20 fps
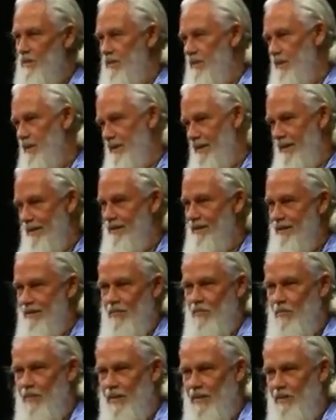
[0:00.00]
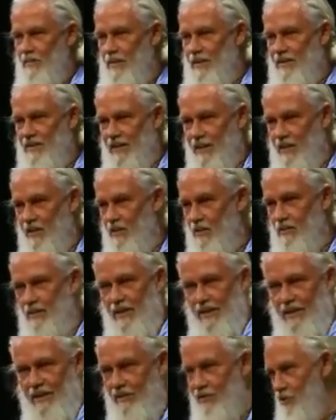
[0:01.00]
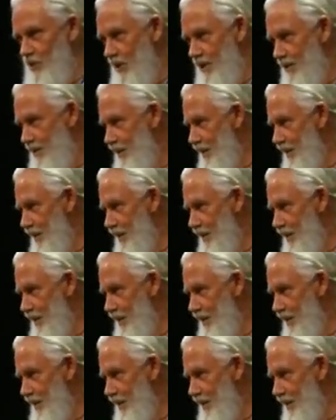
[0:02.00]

and then I read them as they go, like a John